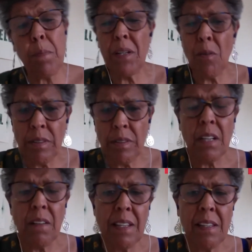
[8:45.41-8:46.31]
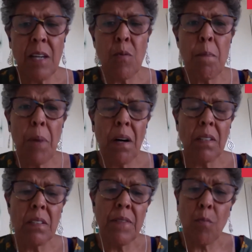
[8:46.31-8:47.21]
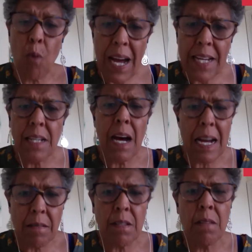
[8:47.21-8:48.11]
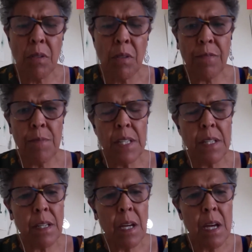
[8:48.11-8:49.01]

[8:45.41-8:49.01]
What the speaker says: But also I think we're part of the wider housing movement.